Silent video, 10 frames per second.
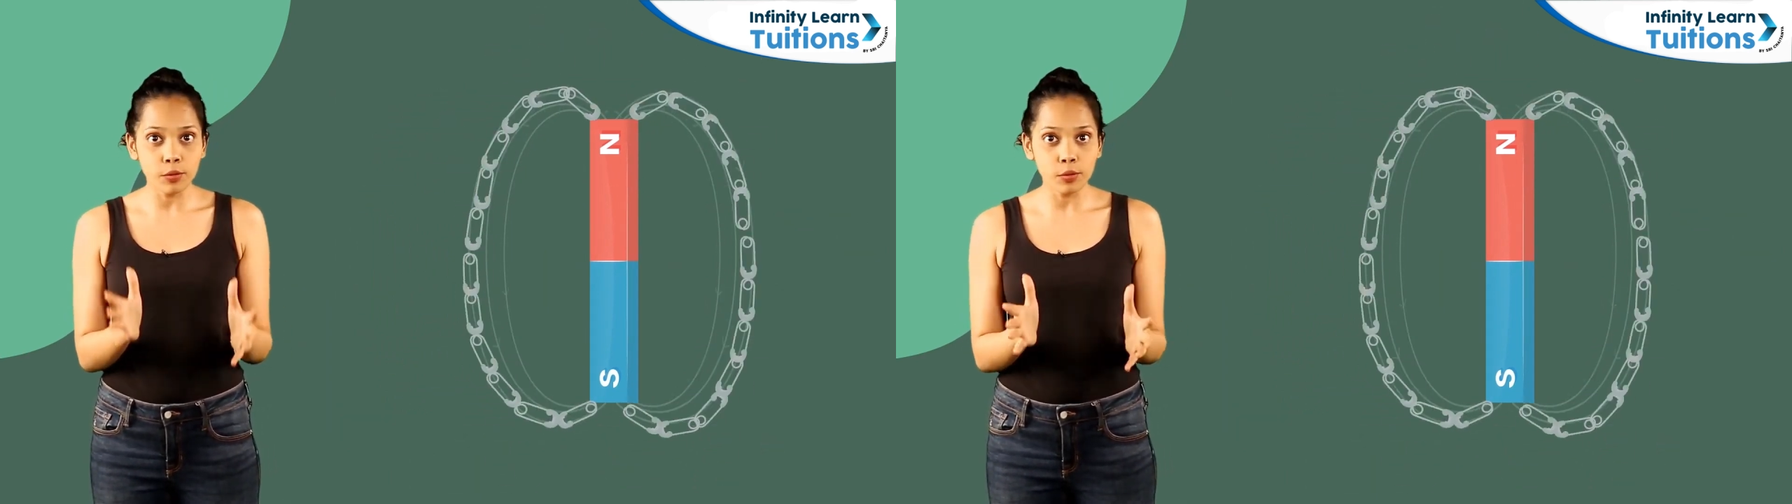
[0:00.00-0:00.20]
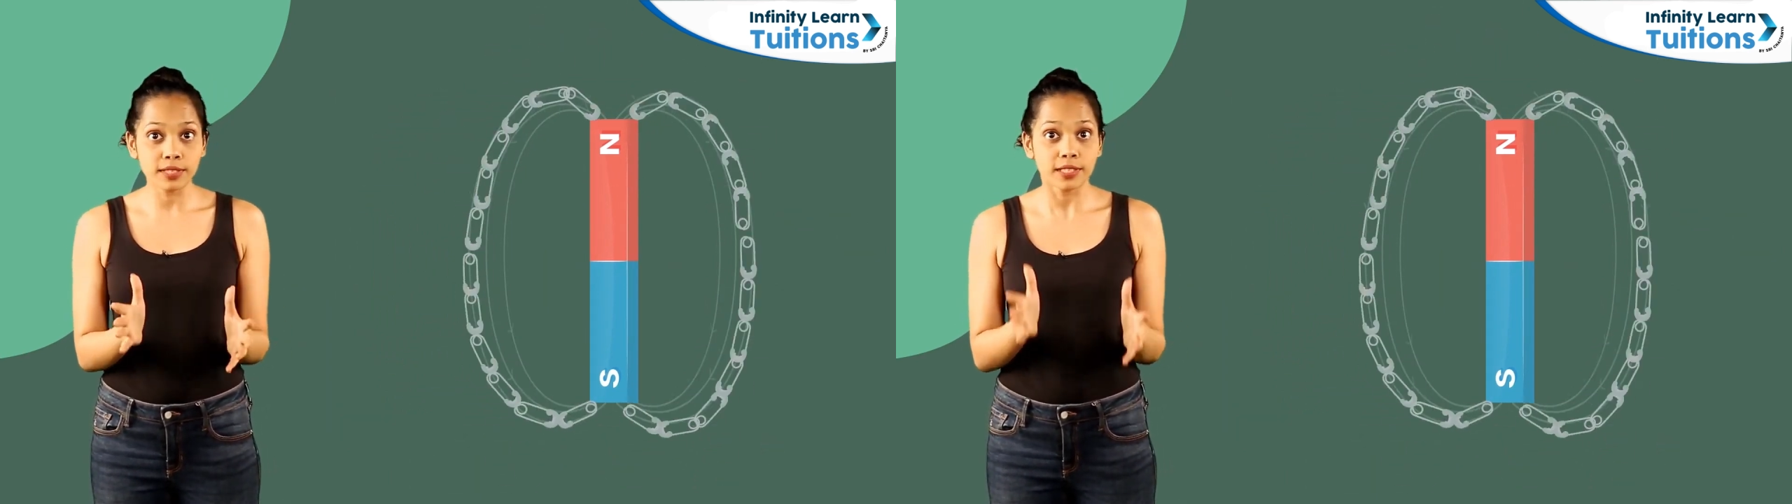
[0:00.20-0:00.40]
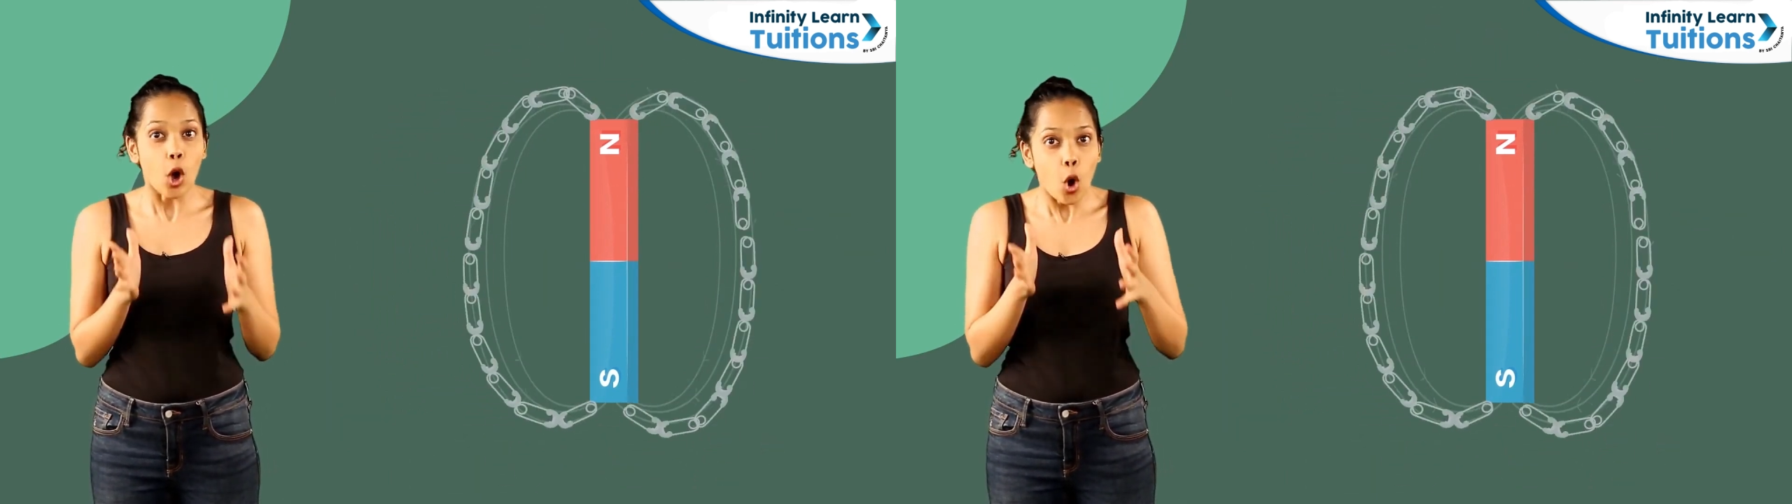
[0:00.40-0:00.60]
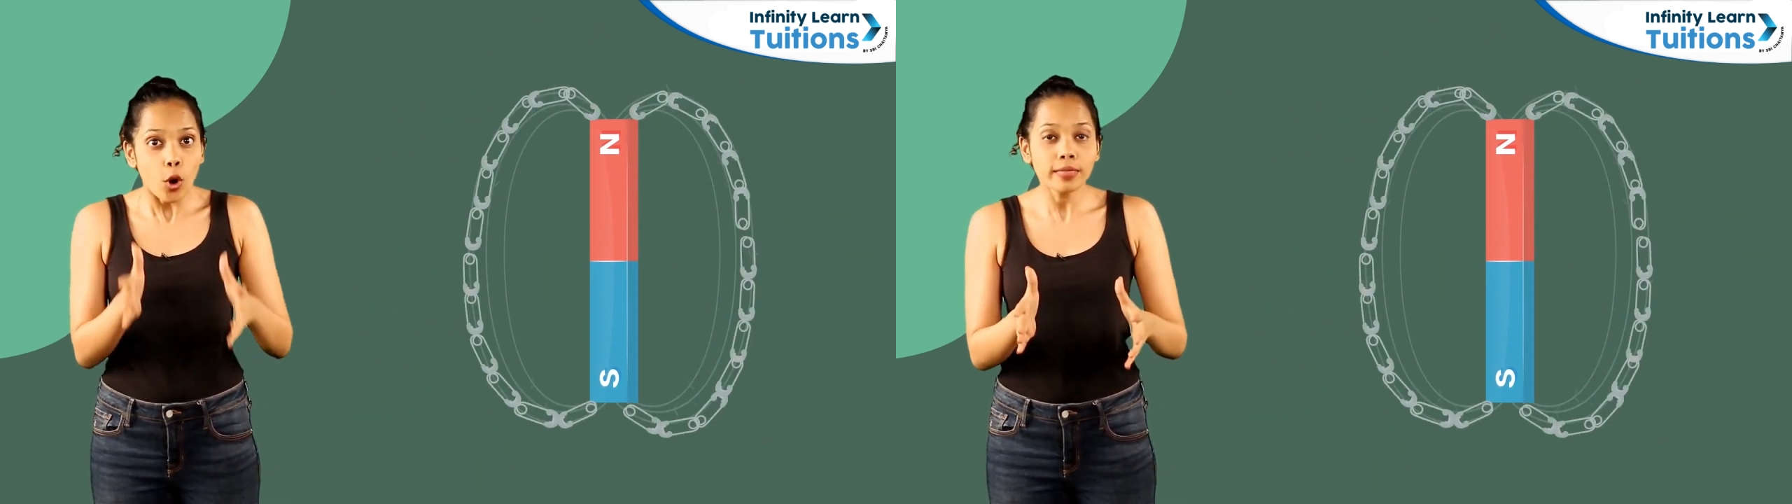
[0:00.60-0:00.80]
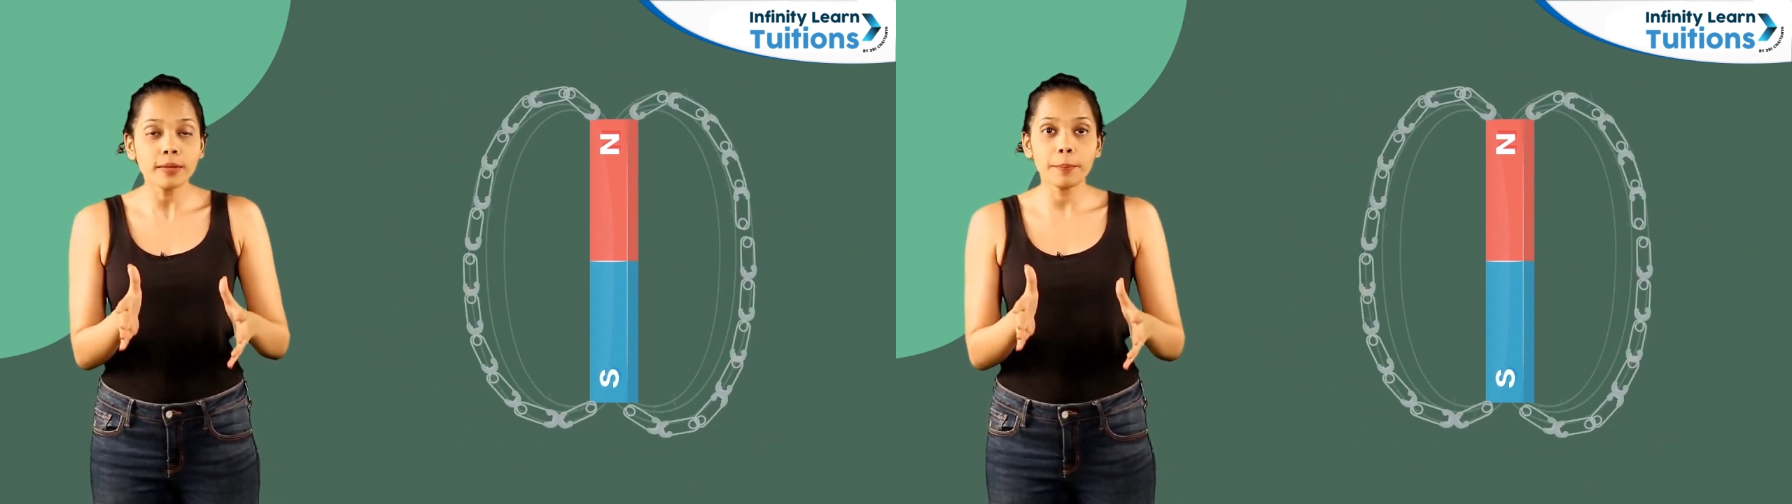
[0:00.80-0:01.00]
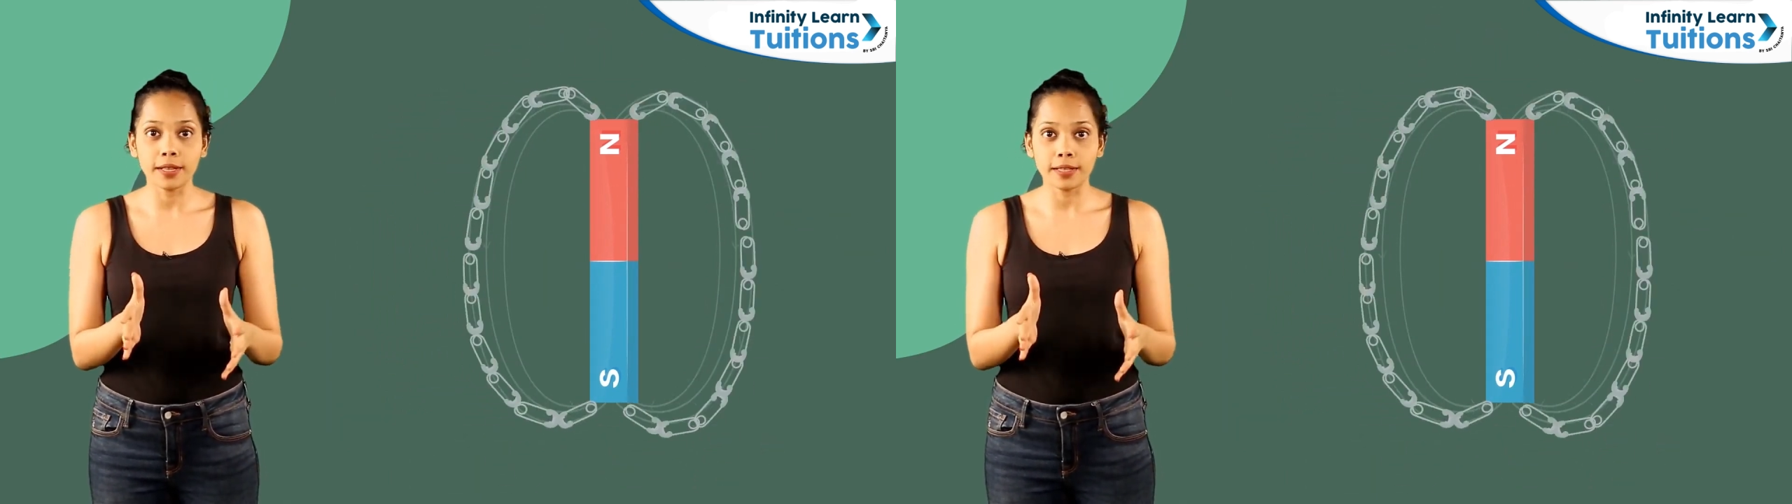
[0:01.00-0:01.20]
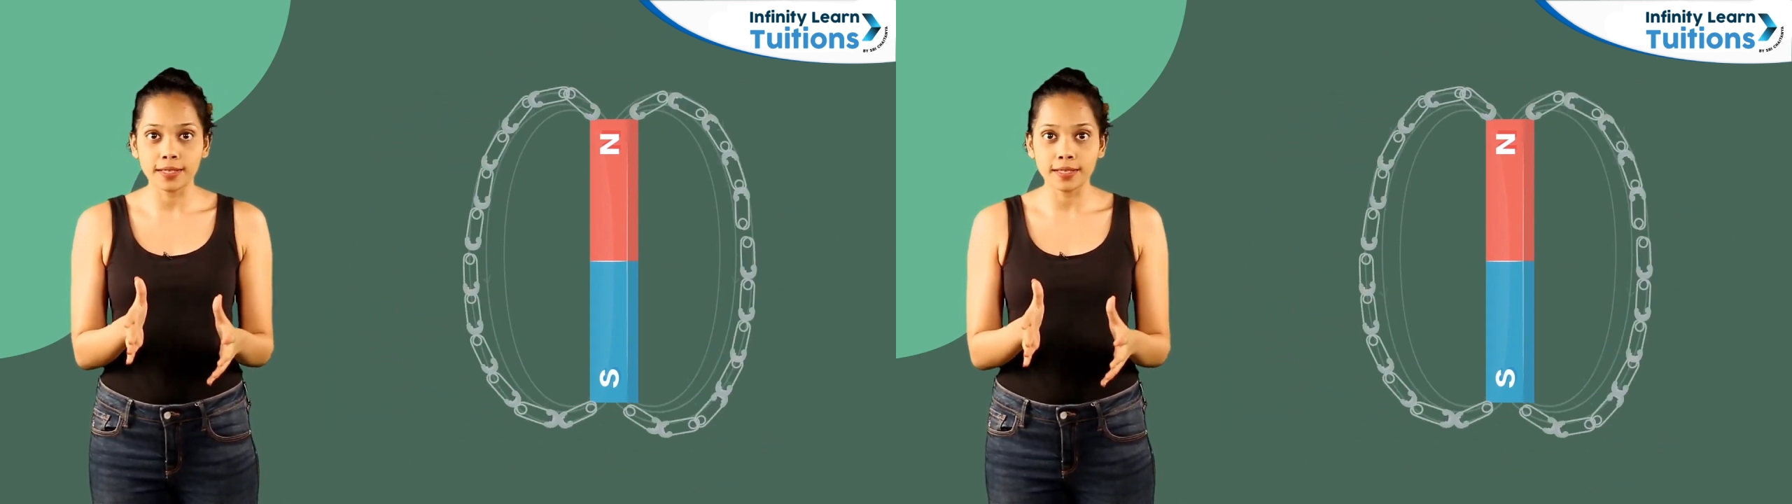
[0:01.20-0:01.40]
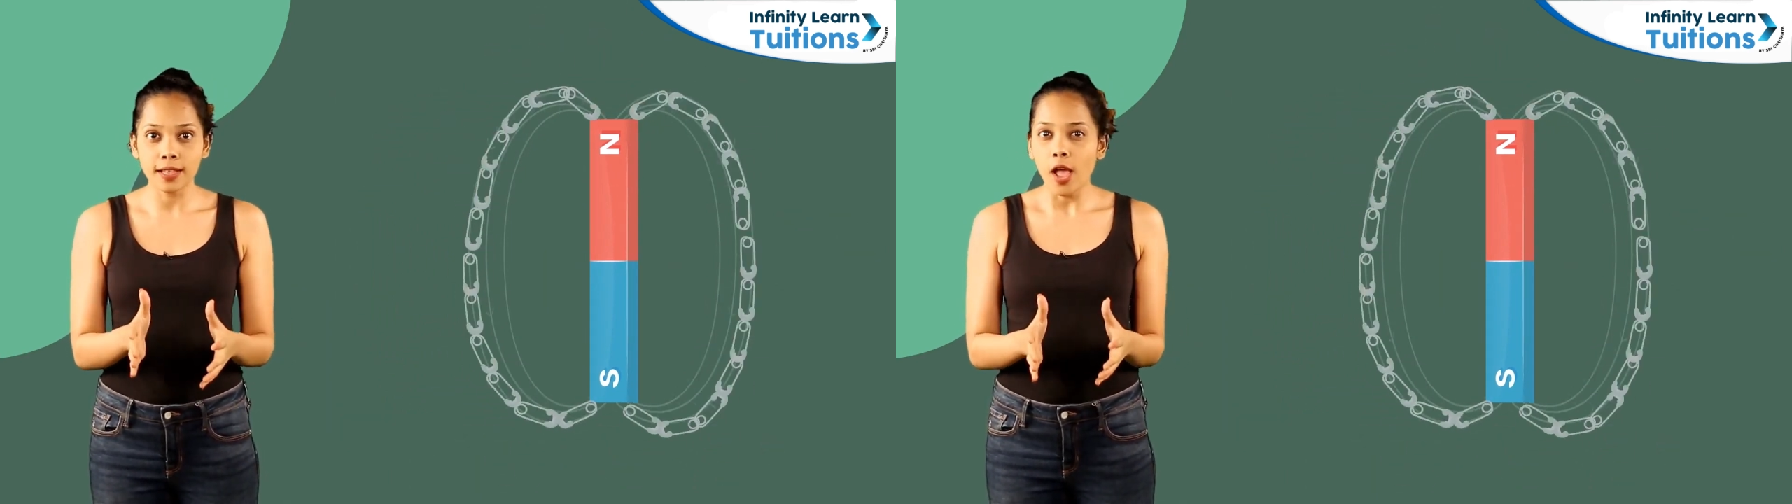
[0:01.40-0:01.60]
force on the pins,